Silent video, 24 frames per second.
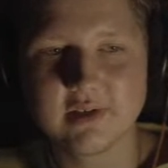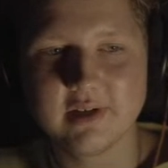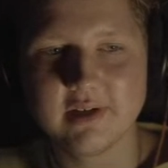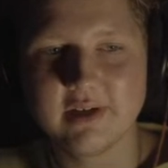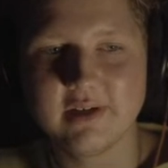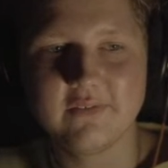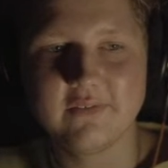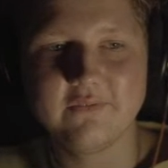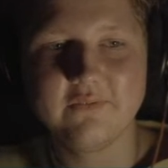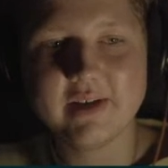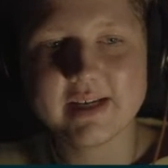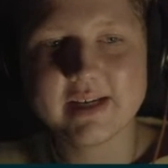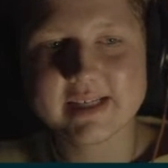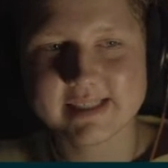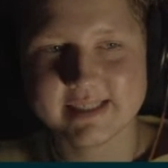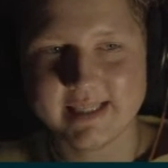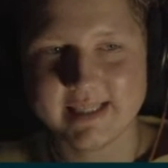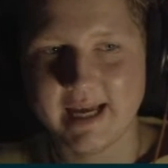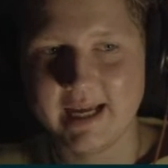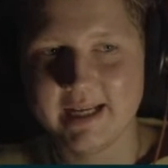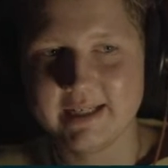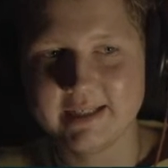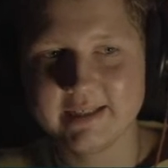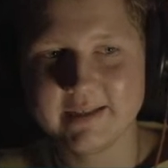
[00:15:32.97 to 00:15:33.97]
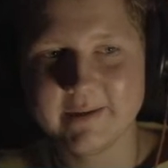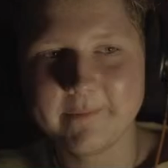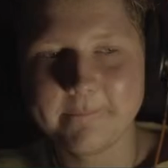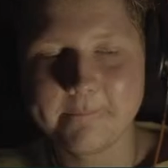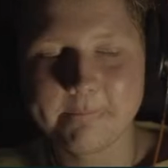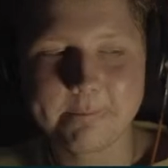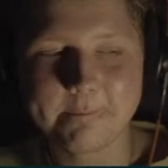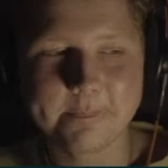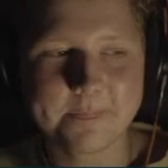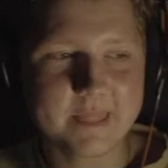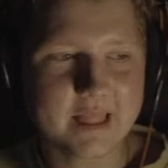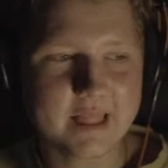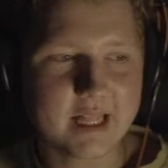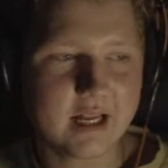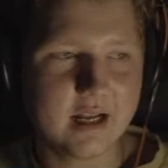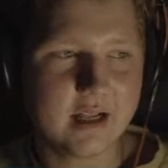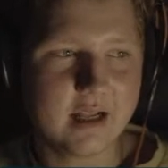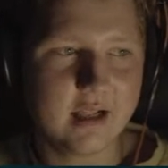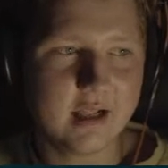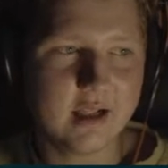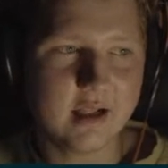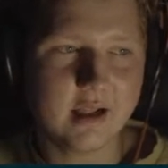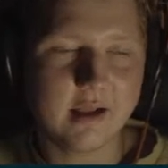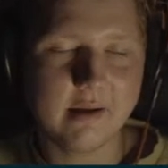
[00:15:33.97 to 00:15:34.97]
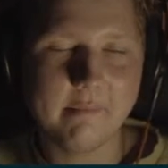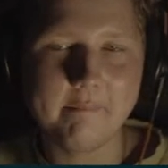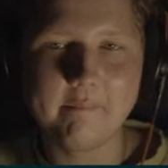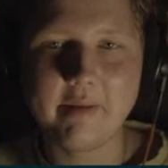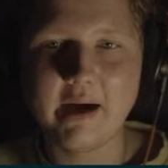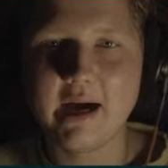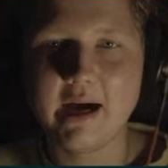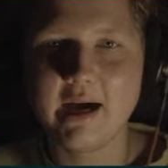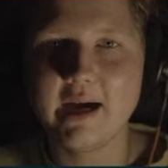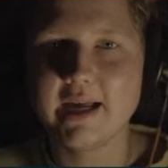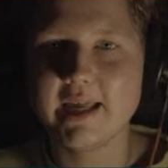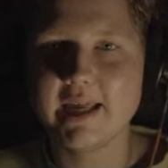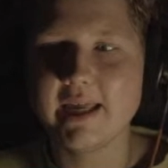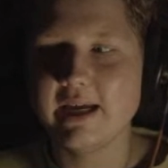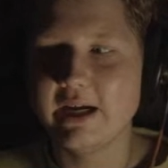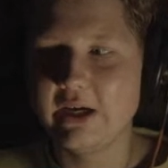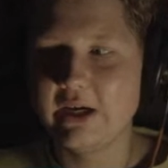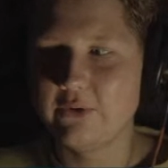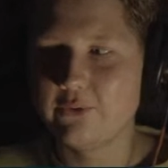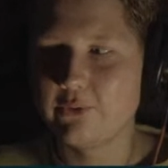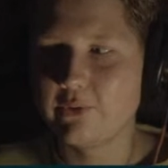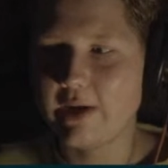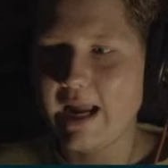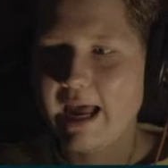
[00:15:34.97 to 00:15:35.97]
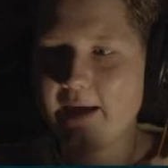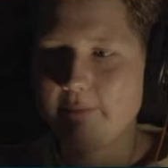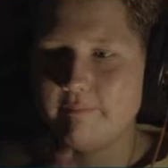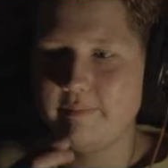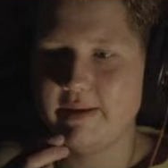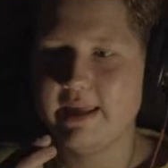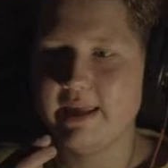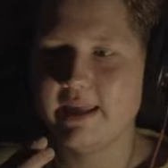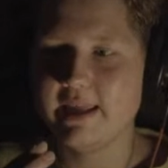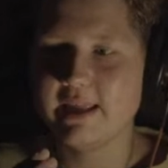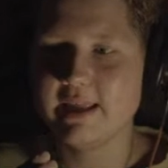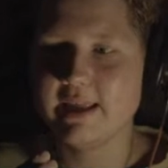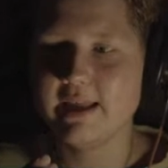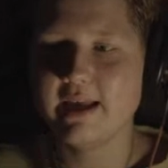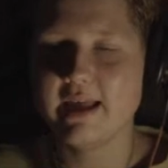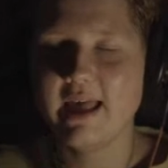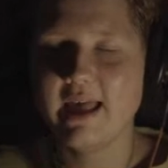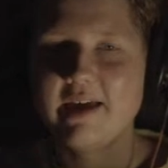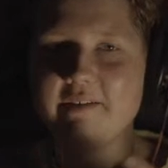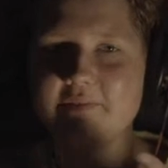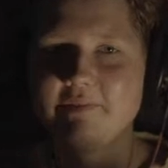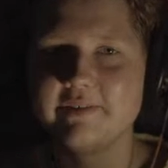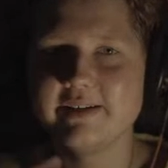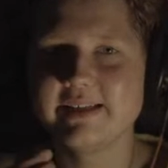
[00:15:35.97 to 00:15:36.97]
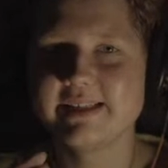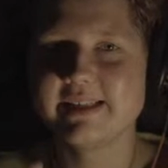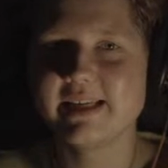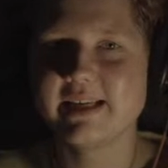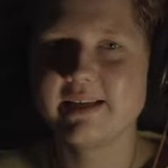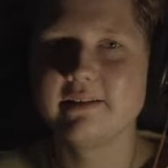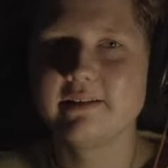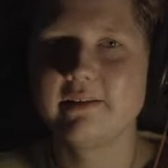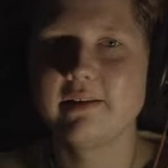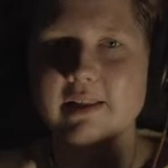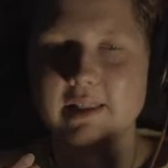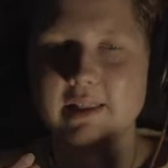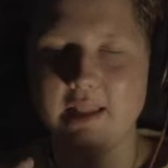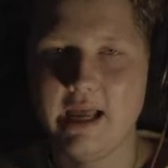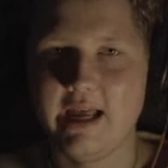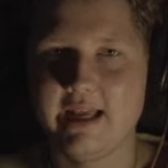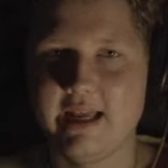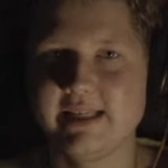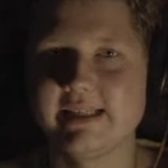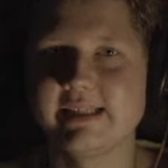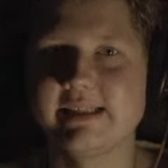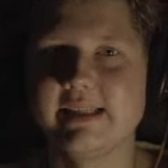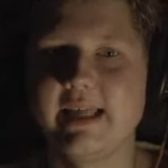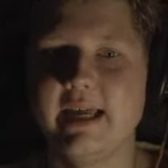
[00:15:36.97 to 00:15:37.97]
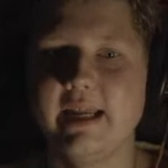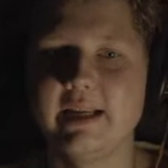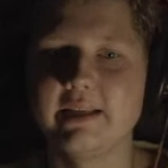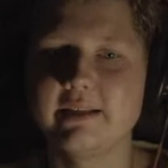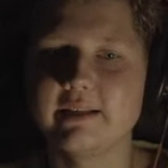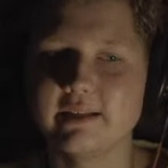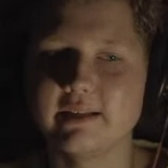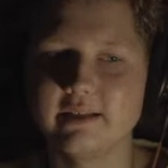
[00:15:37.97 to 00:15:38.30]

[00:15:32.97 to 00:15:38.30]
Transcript: fix that by wrapping every single class that